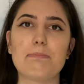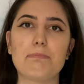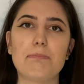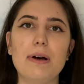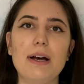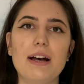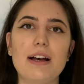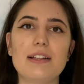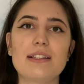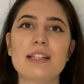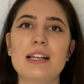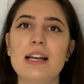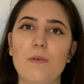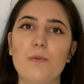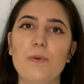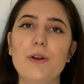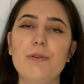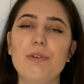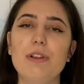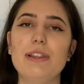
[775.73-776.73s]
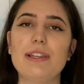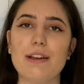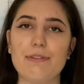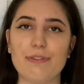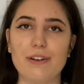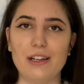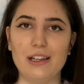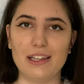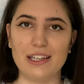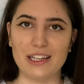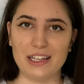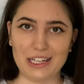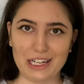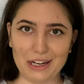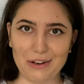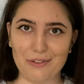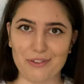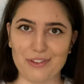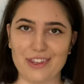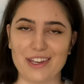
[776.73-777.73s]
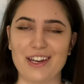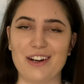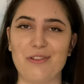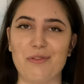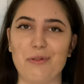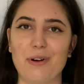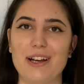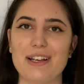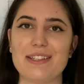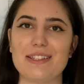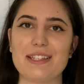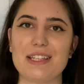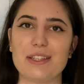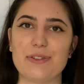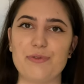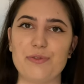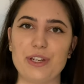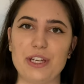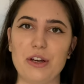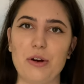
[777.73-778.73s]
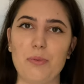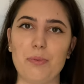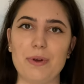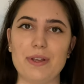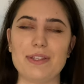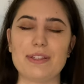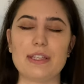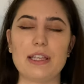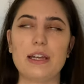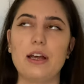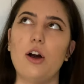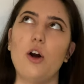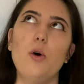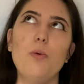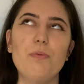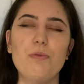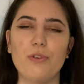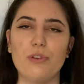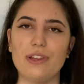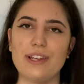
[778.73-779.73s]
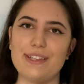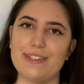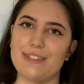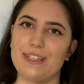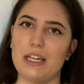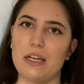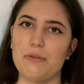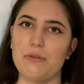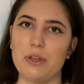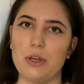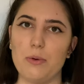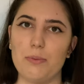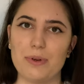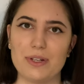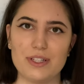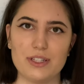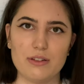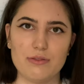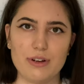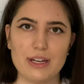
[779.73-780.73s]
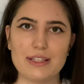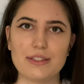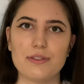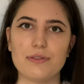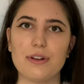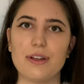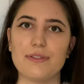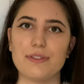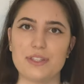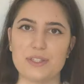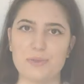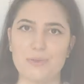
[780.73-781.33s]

but we will definitely go there once it reopens and hopefully it's gonna reopen the restaurant as